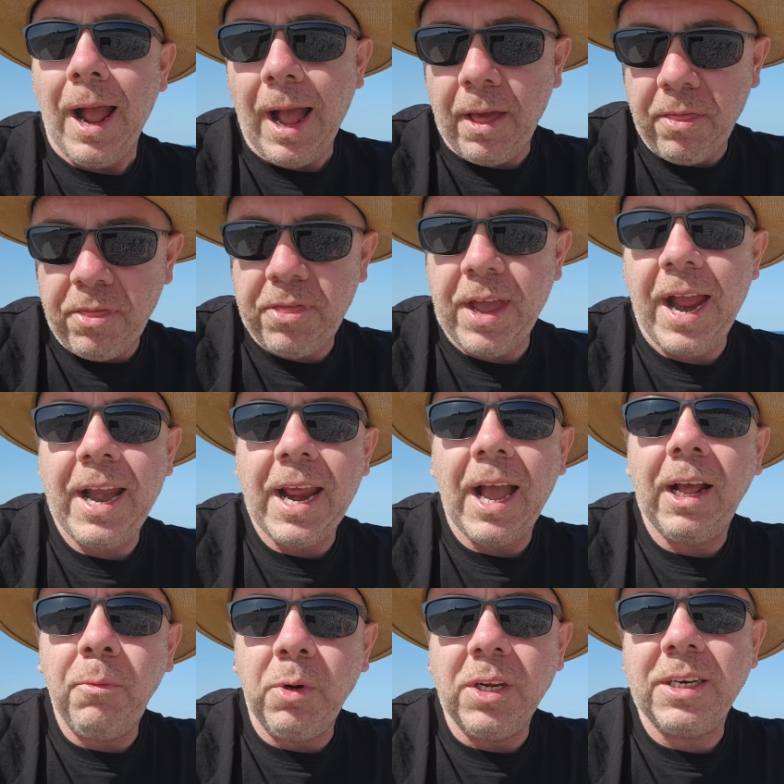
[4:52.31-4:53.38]
And then
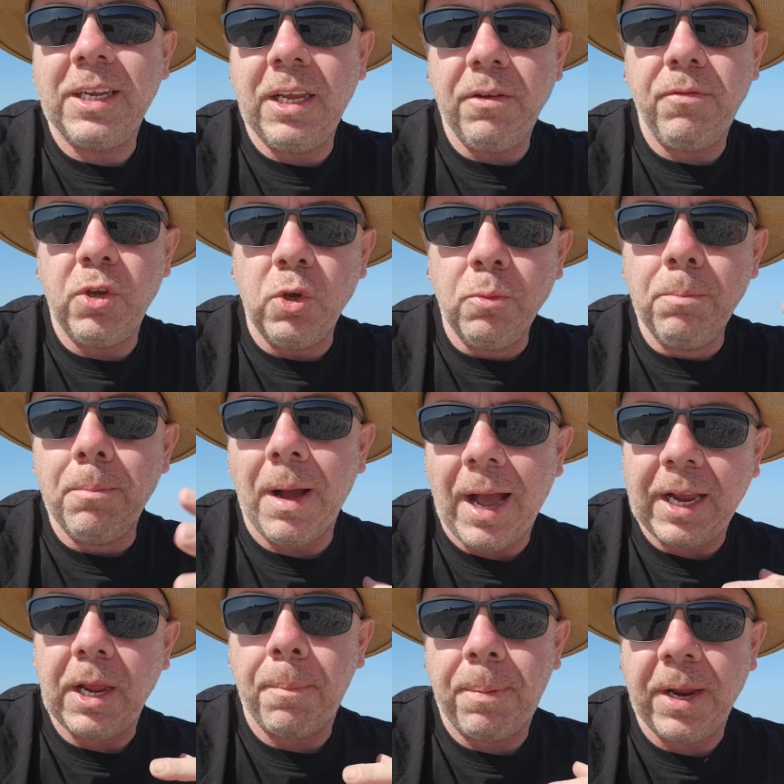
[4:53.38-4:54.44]
I will give you
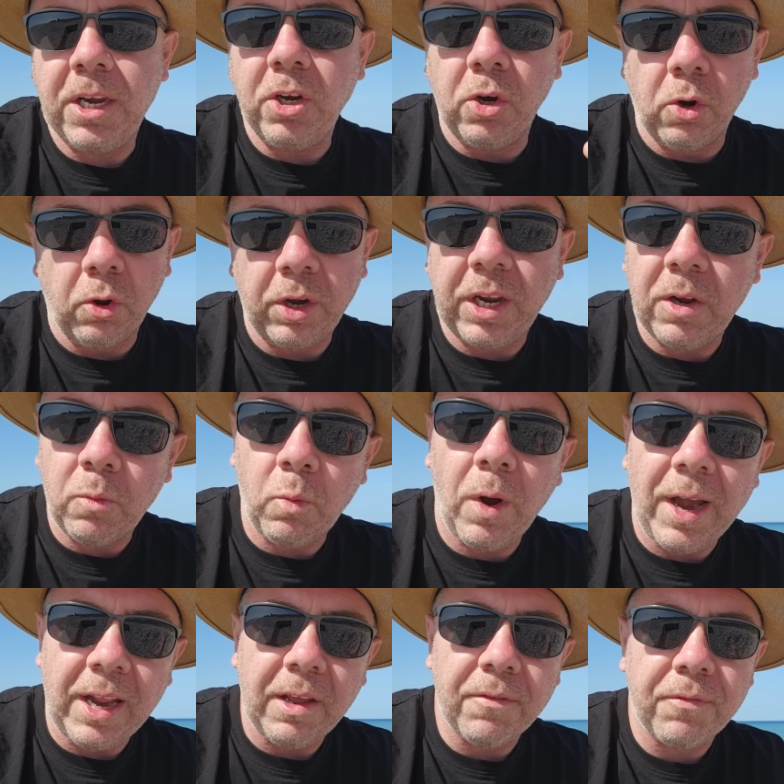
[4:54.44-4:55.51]
my opinion on it
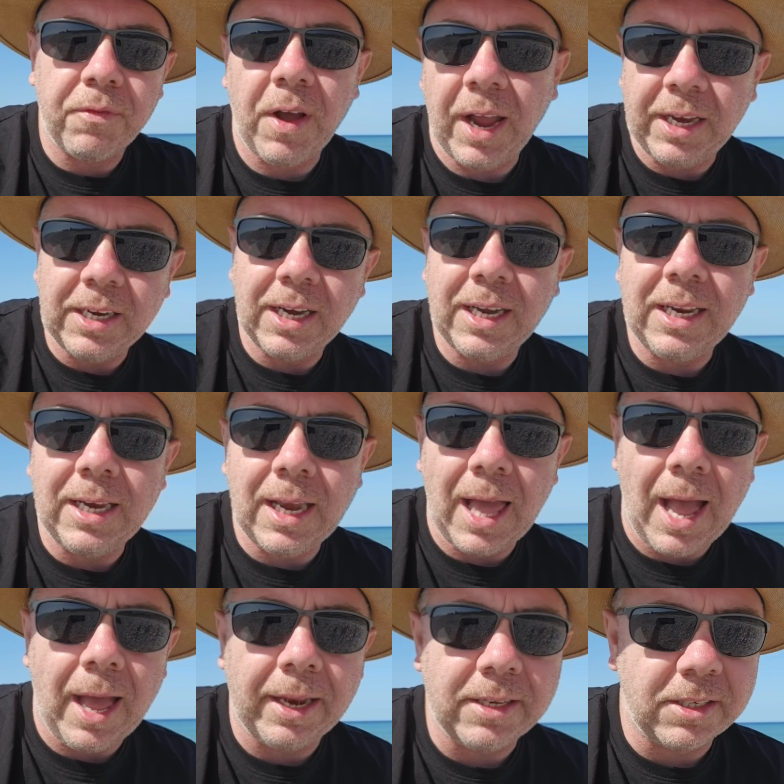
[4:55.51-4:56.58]
when it finally
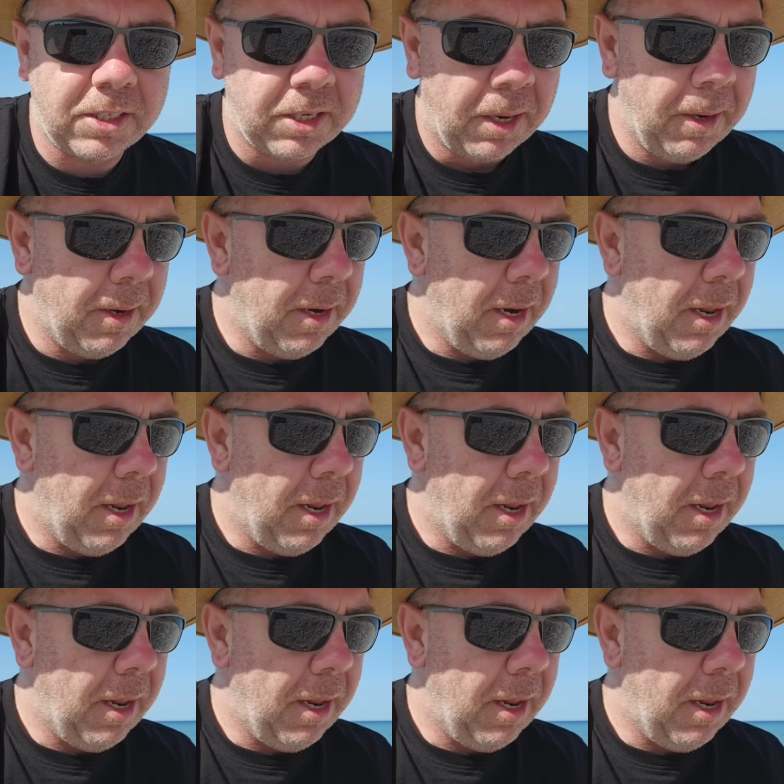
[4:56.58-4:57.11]
lands.